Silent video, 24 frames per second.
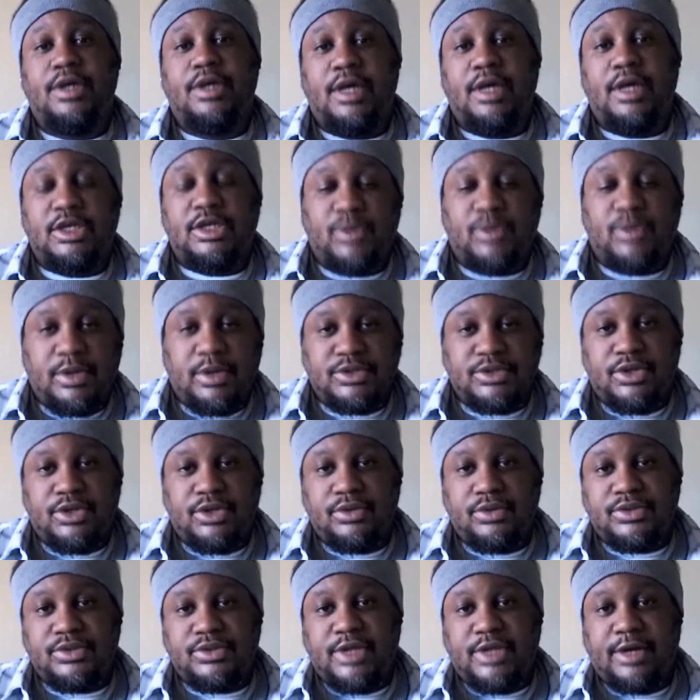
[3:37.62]
as well as
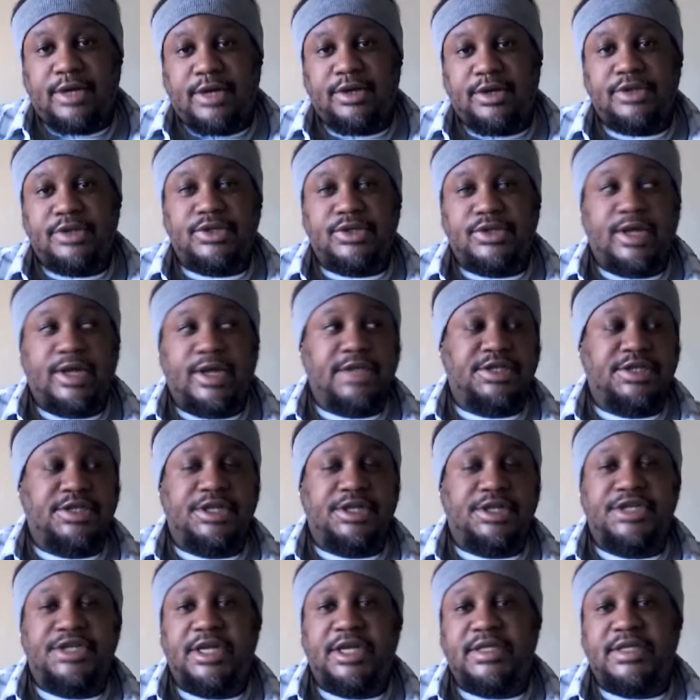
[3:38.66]
those that are Israelites in
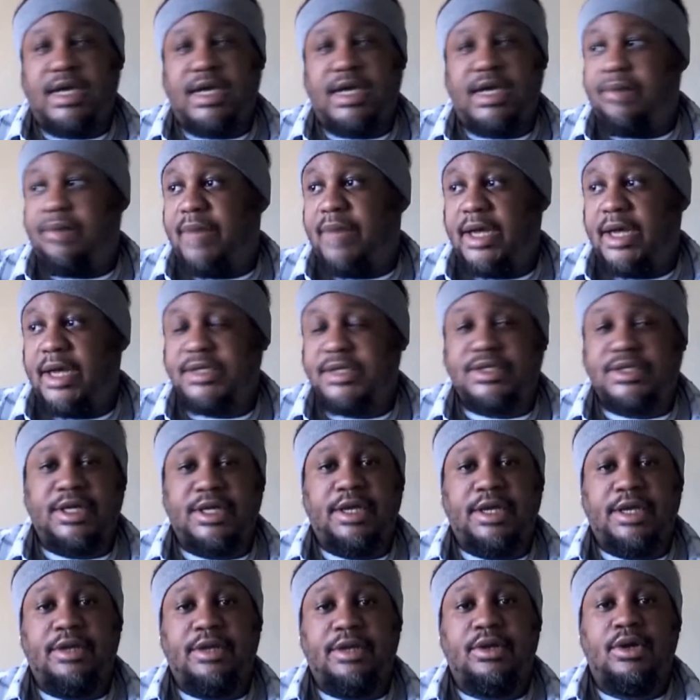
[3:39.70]
a Gentile mind
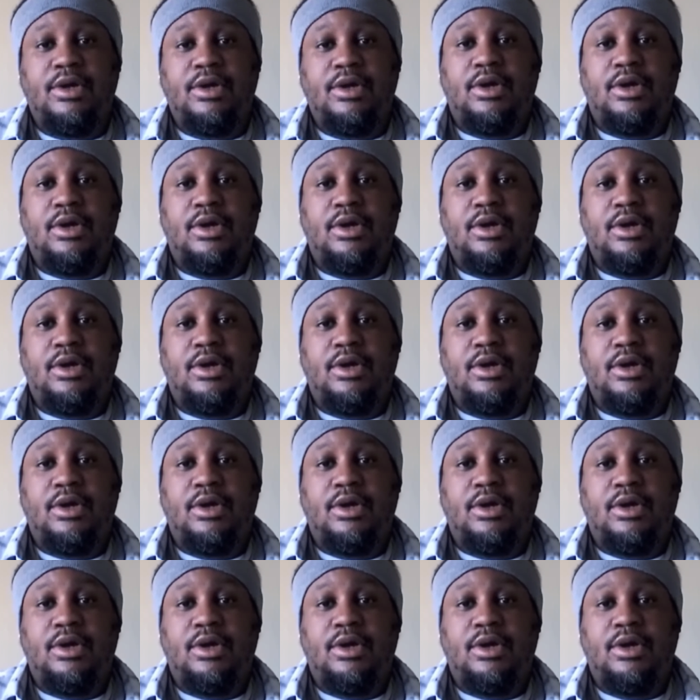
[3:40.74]
state,